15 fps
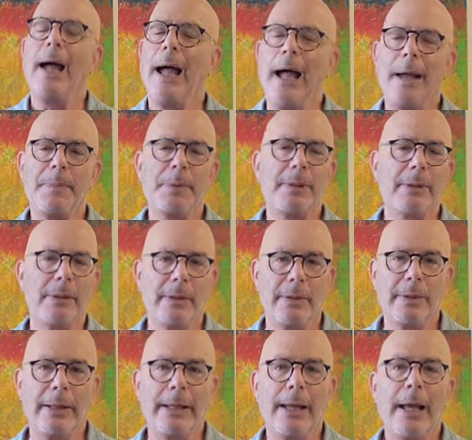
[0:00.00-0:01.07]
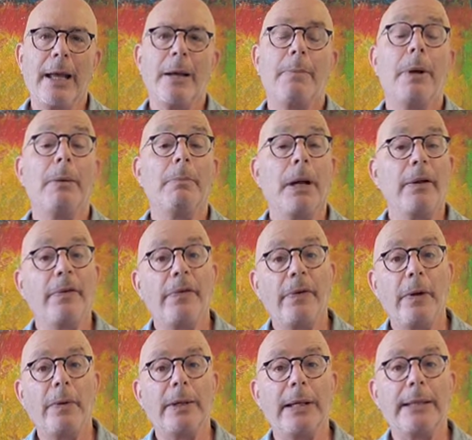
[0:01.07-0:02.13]
Absolutely. But my
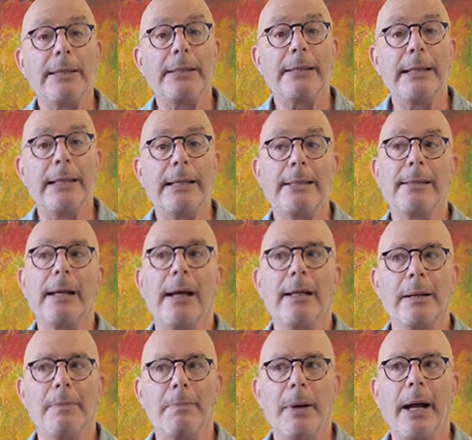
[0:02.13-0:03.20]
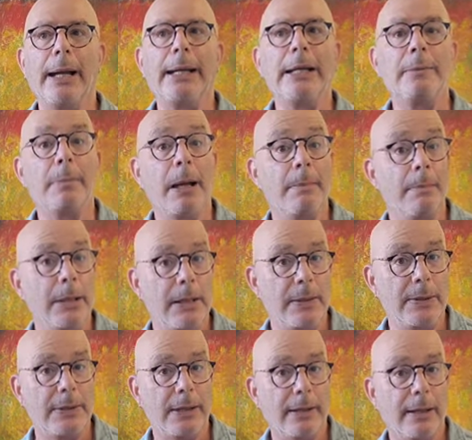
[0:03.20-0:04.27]
focus is combining my
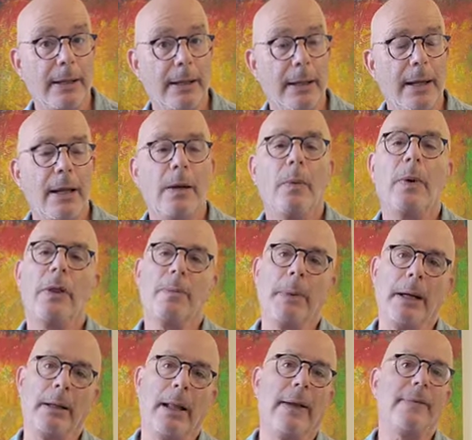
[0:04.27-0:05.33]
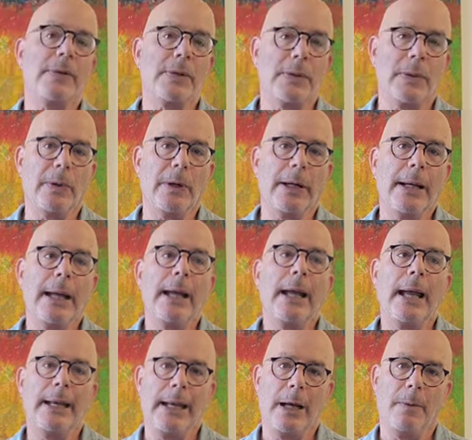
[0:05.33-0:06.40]
music with my life story
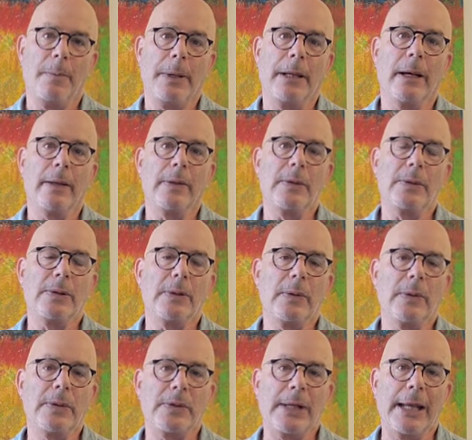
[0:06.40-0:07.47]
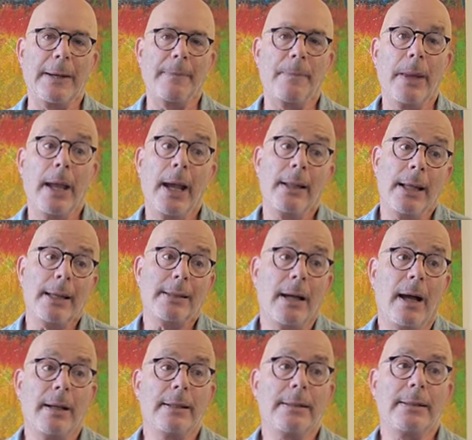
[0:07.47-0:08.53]
and helping others do the same. And that's
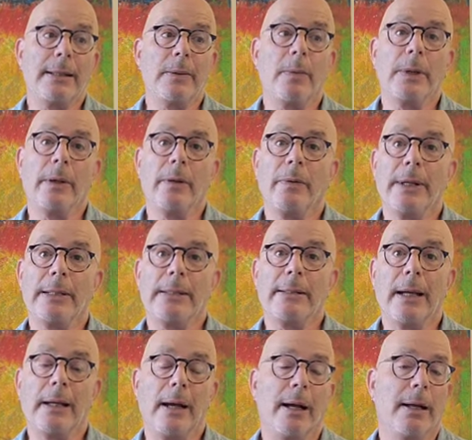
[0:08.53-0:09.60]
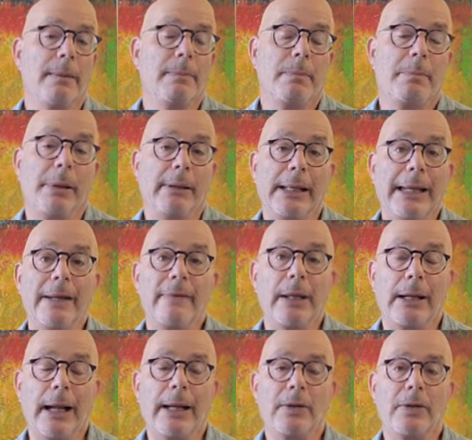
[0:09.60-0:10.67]
honestly one of the reasons I uh, believe
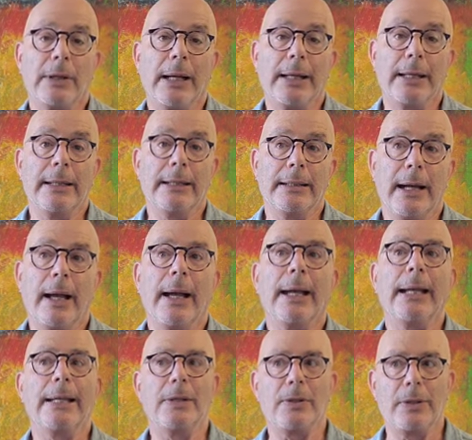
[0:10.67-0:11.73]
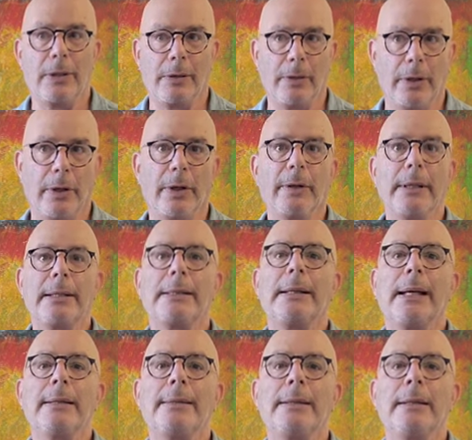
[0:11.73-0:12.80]
that actually I didn't die is to learn this
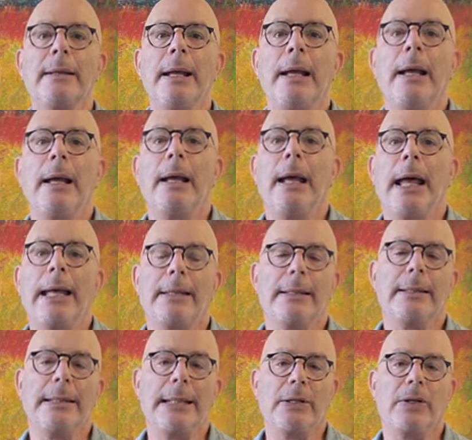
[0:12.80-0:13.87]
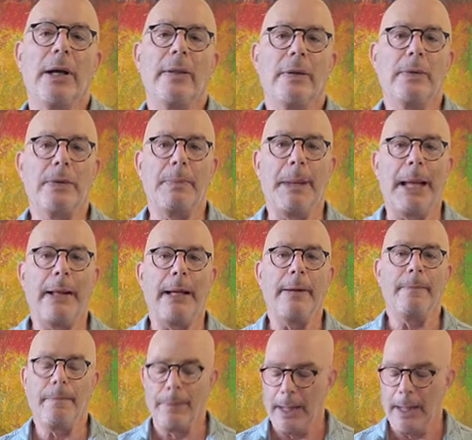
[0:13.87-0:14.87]
lesson and to teach others about it.